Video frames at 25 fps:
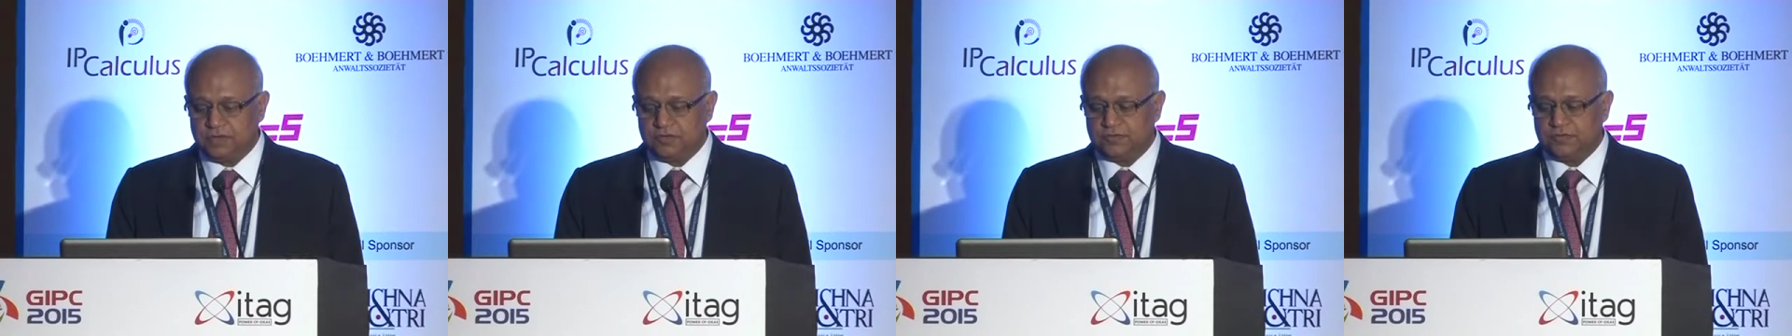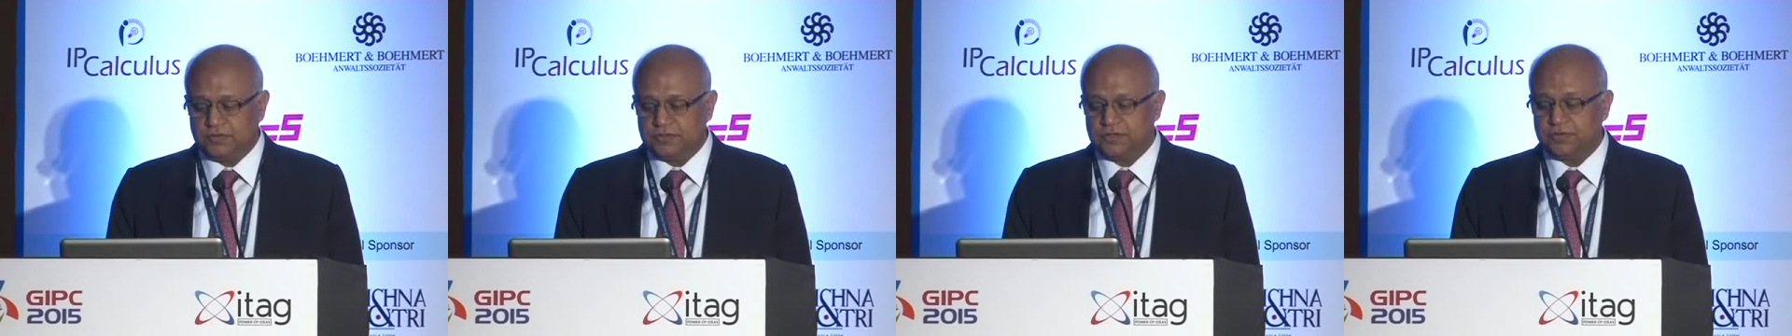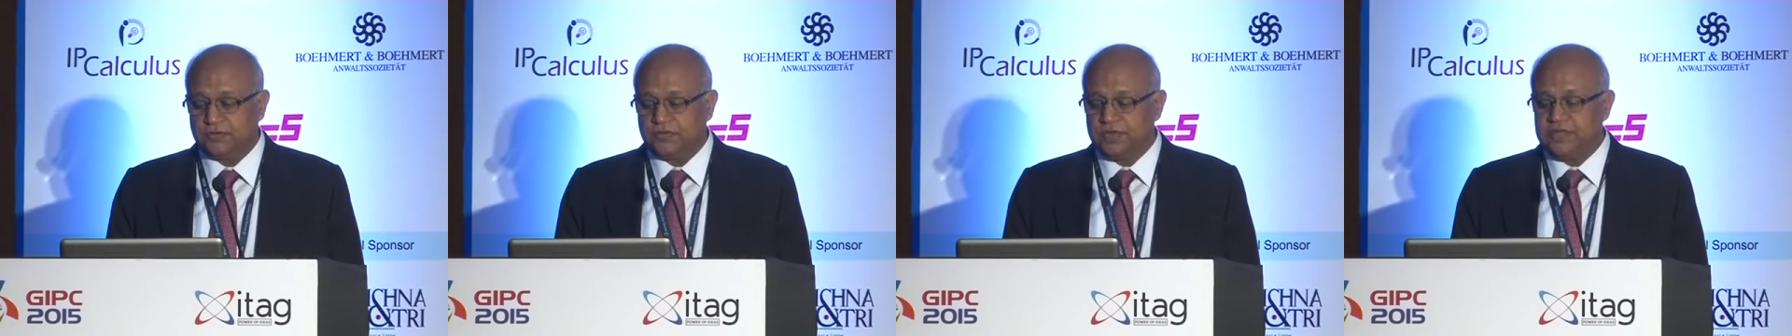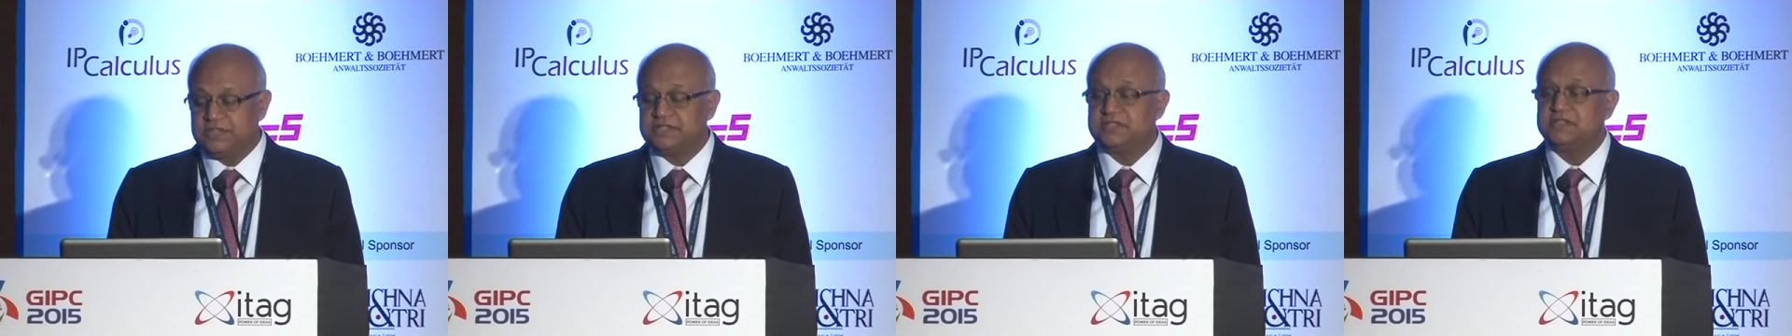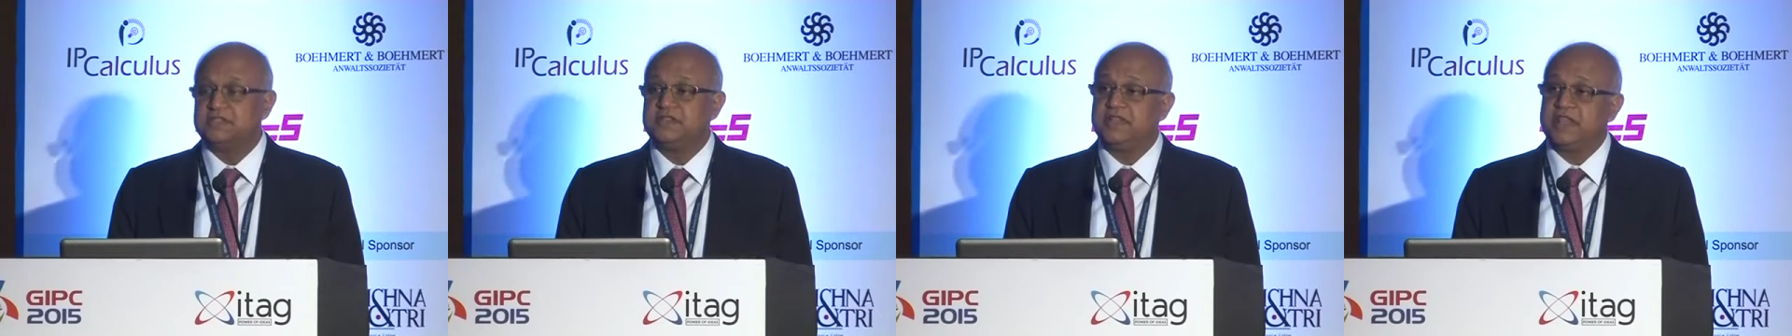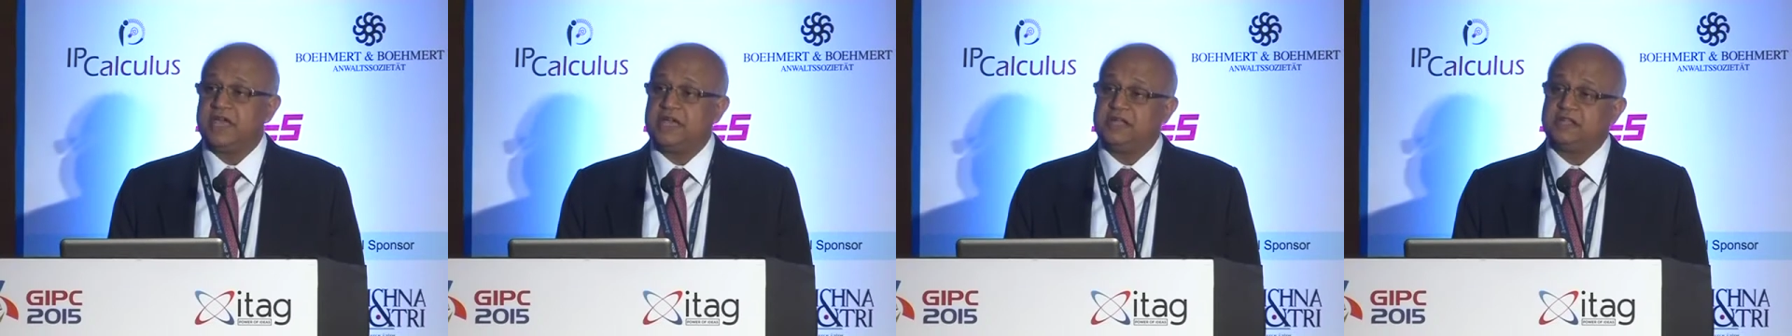for the
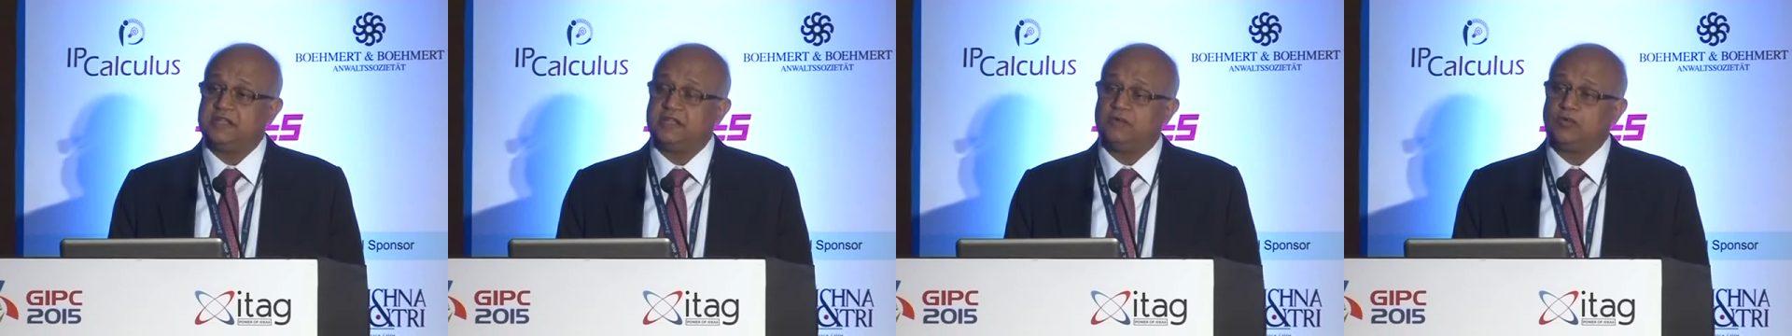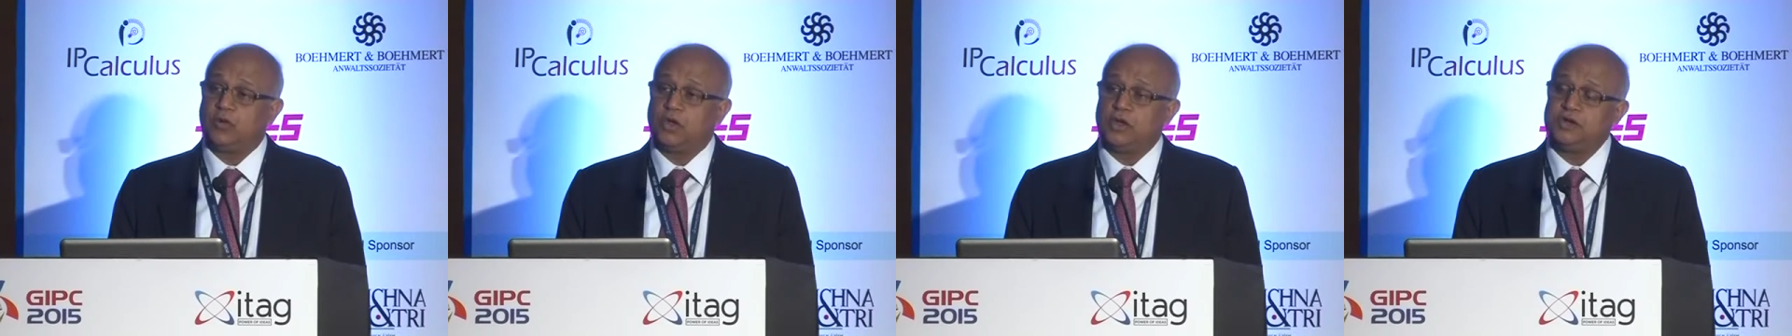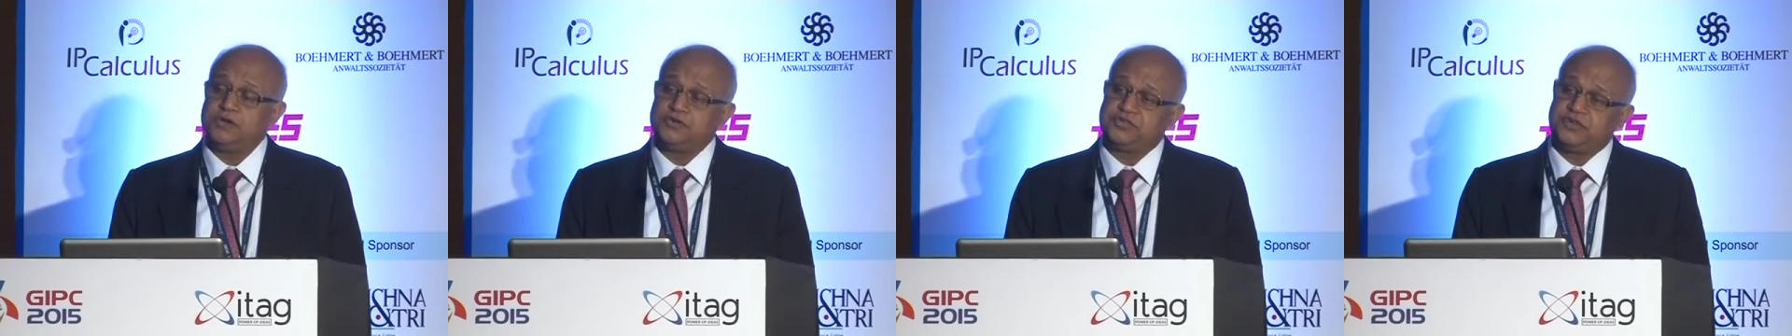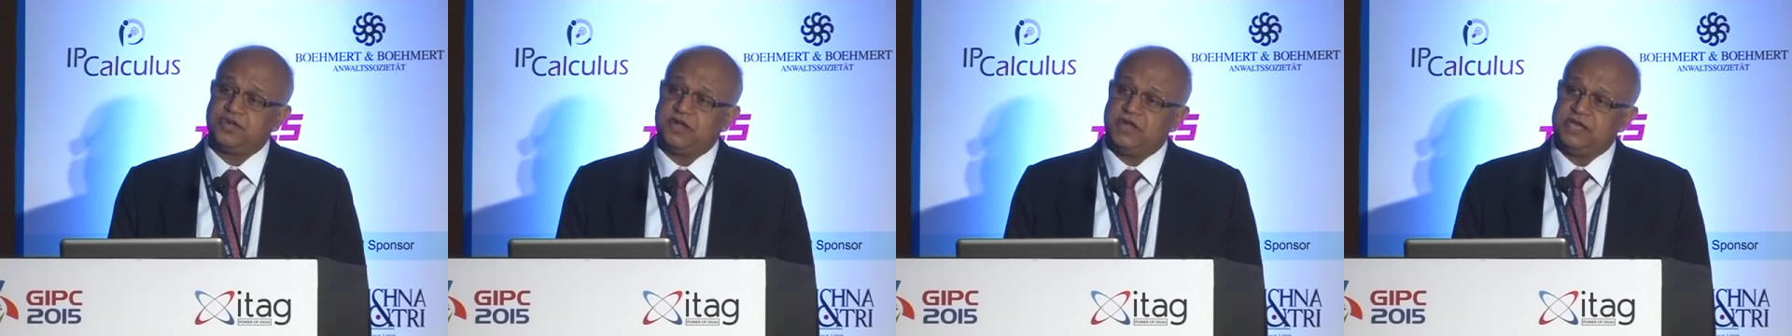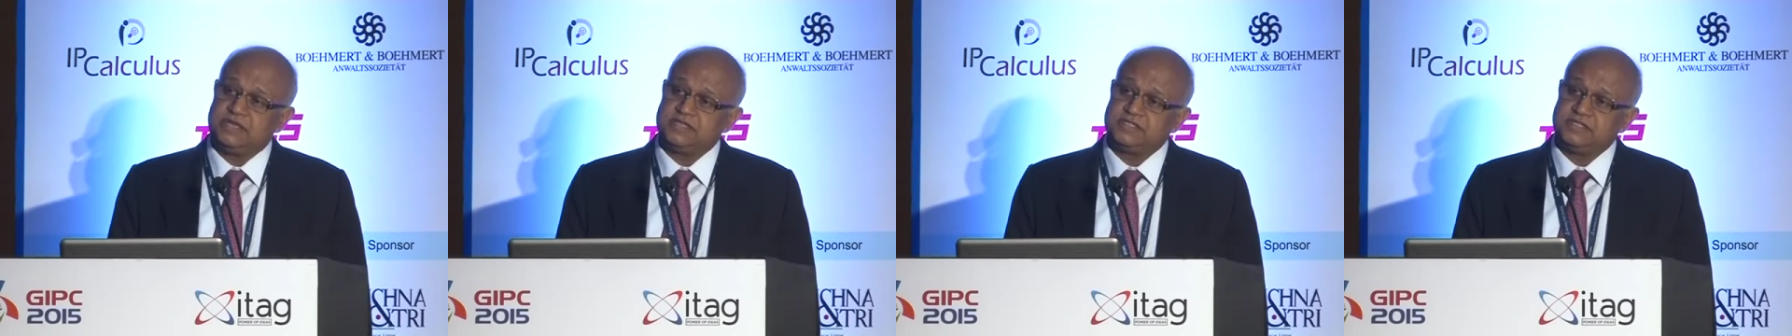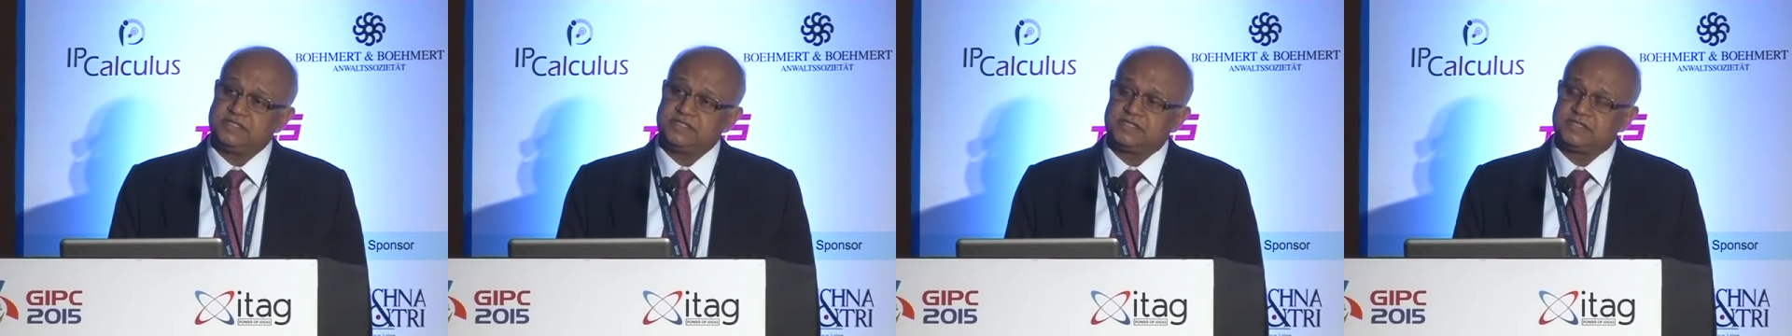reason that the voluntary
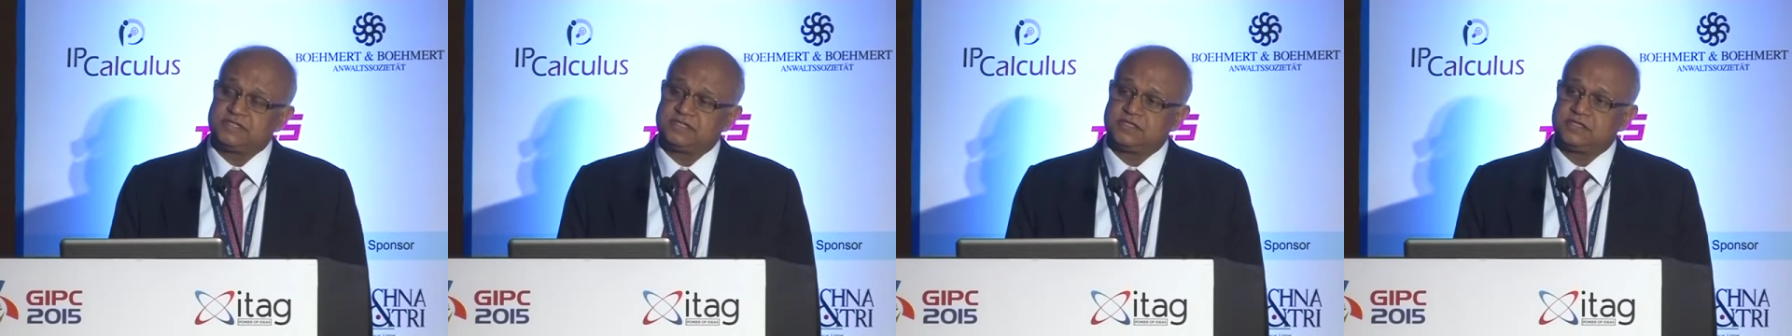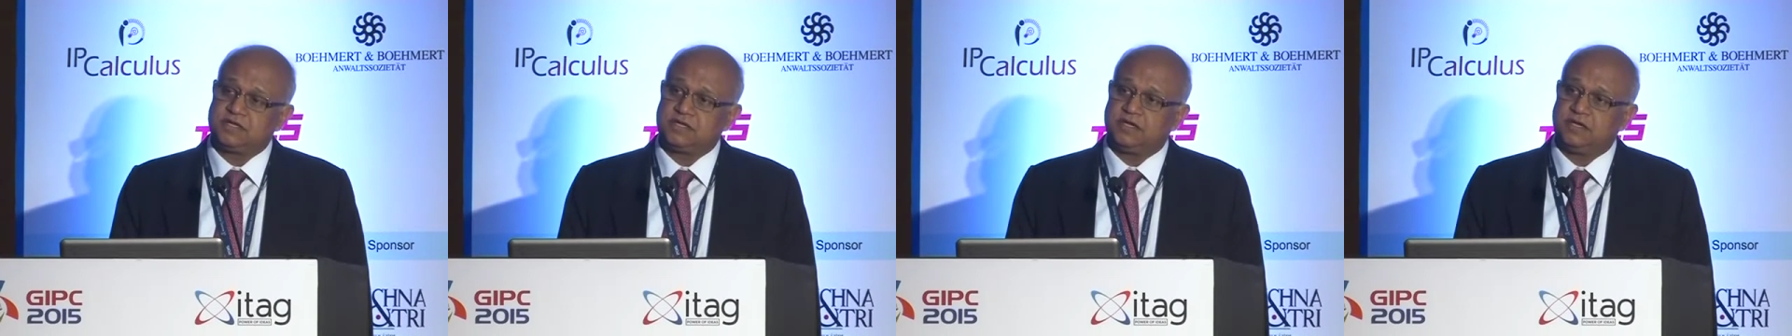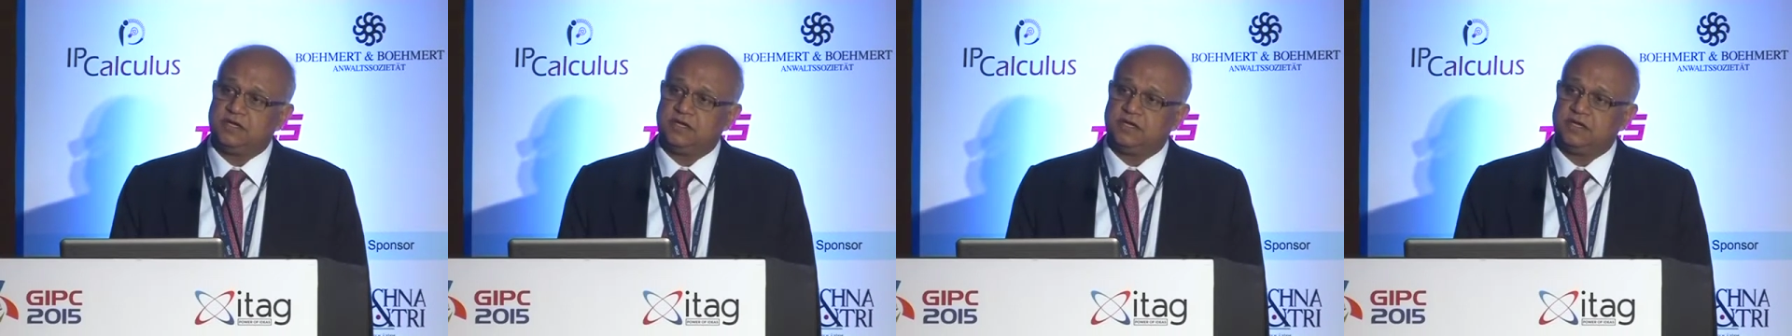license